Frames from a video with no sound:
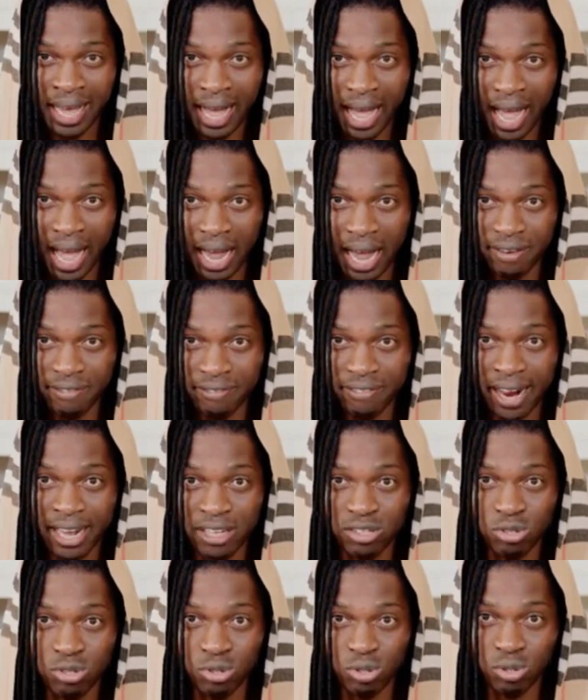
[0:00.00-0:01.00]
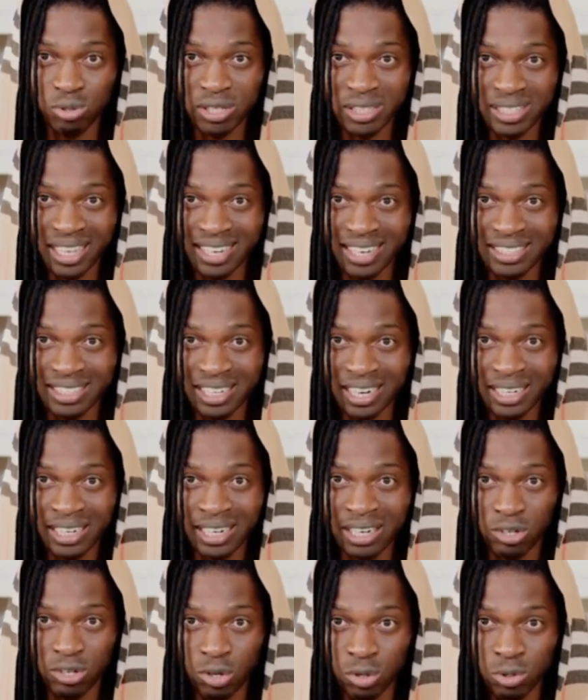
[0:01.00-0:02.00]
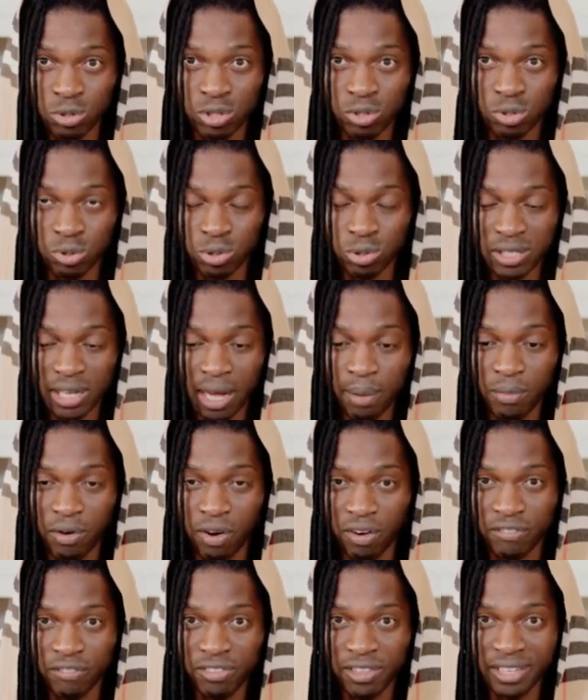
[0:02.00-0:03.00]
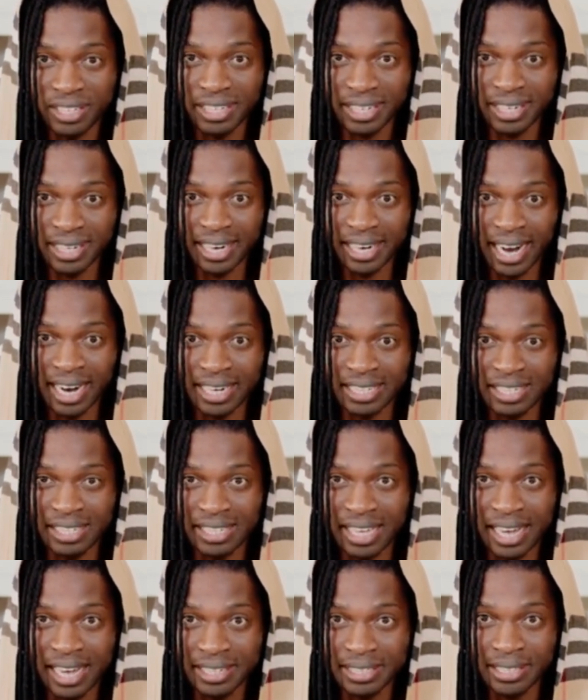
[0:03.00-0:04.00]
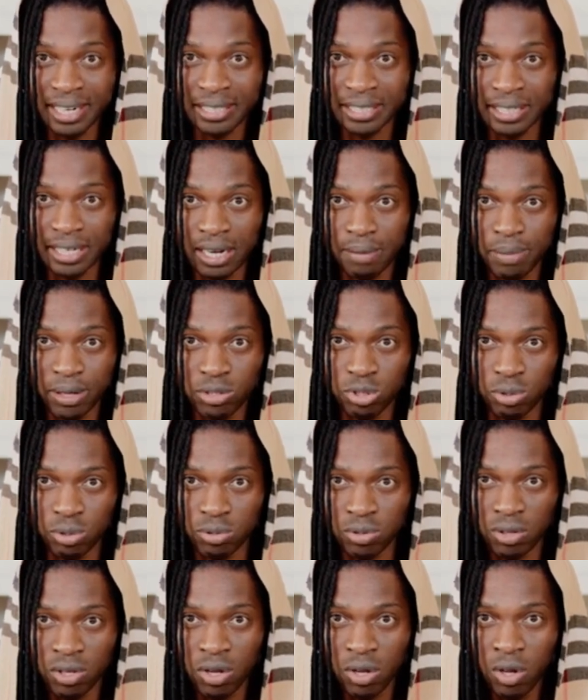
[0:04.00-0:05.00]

I advise you, you start taking notes to some of these reactors are reacting about you.